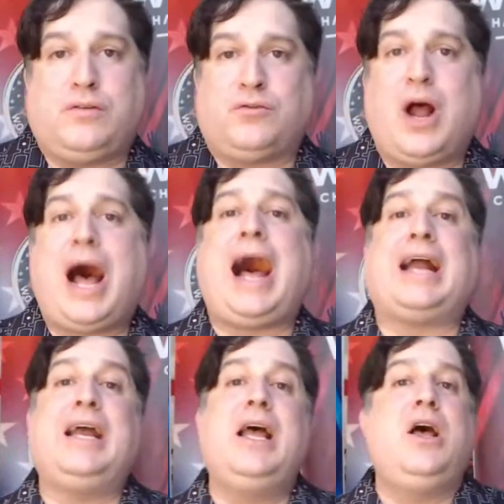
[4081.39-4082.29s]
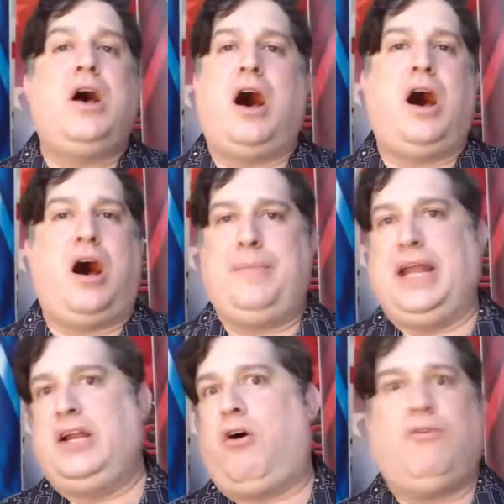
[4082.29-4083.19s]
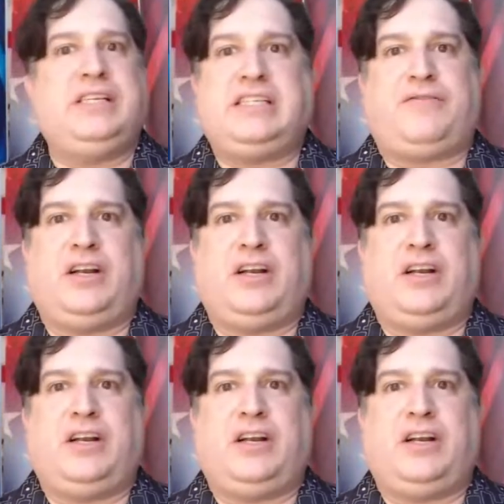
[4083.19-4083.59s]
of Rock, in all these different